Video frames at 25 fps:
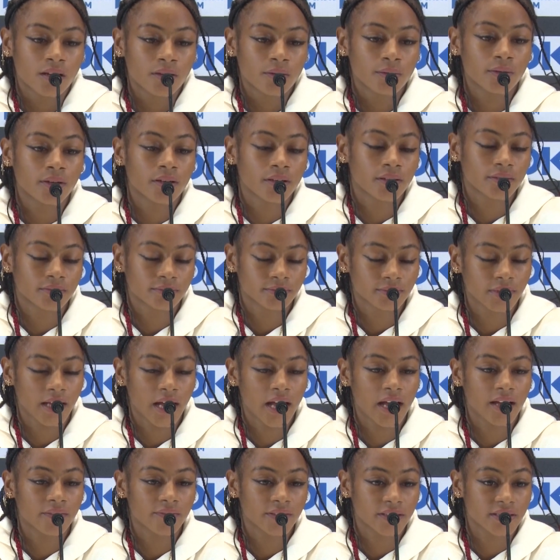Well,
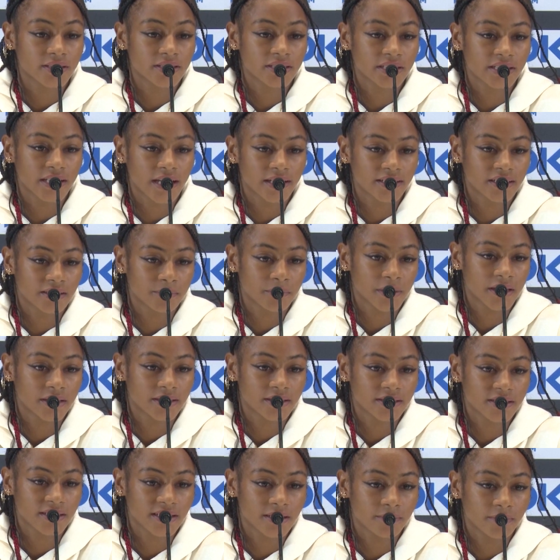obviously, I didn't make
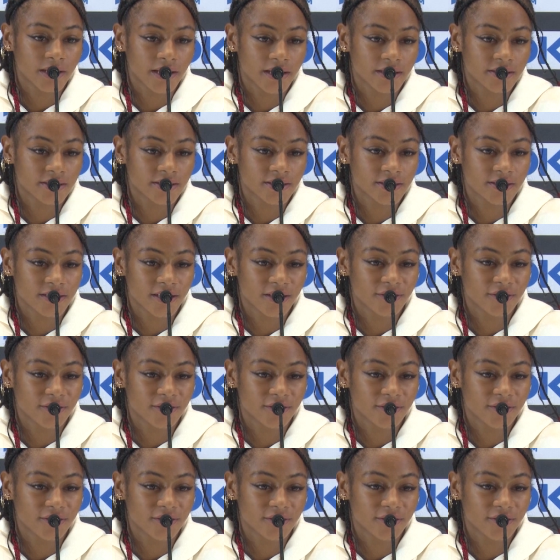the team last year.